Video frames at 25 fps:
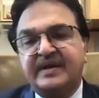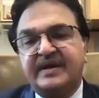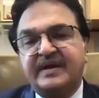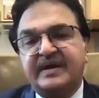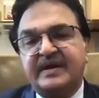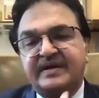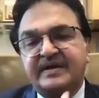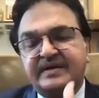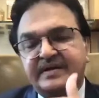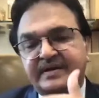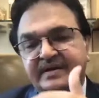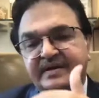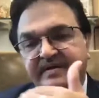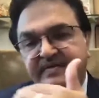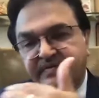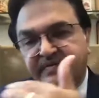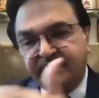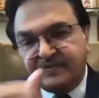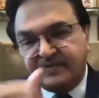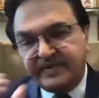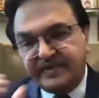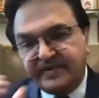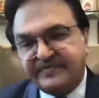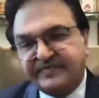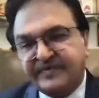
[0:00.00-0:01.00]
And then
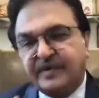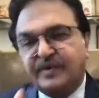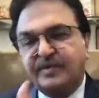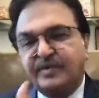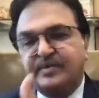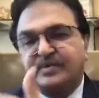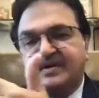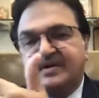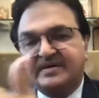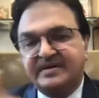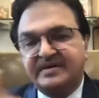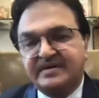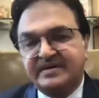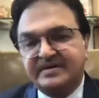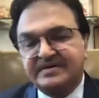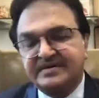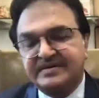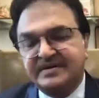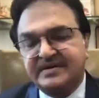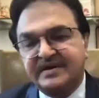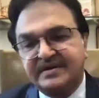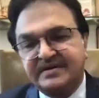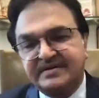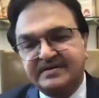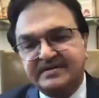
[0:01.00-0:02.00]
we found that the
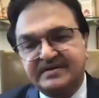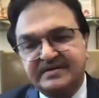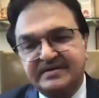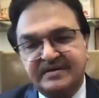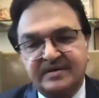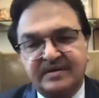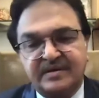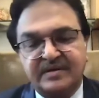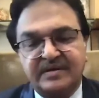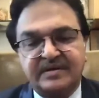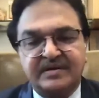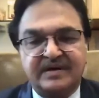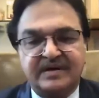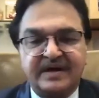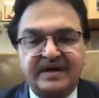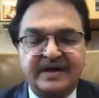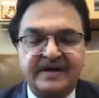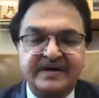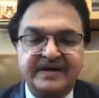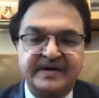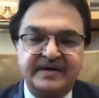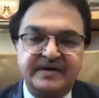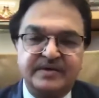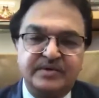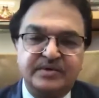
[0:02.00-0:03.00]
results
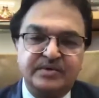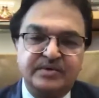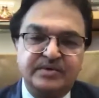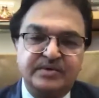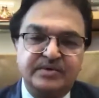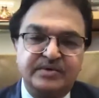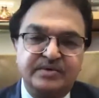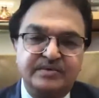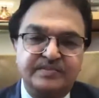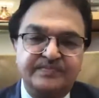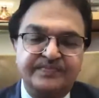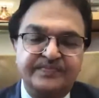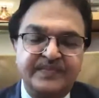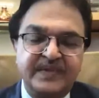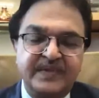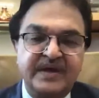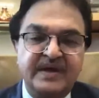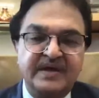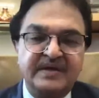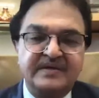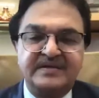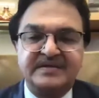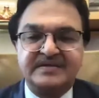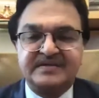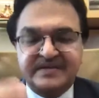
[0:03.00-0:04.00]
added to
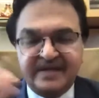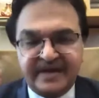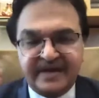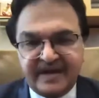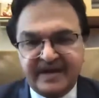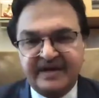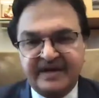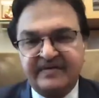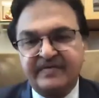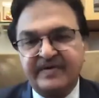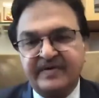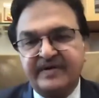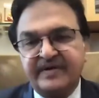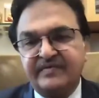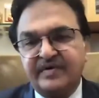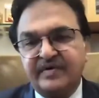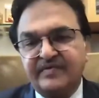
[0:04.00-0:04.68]
the second wave.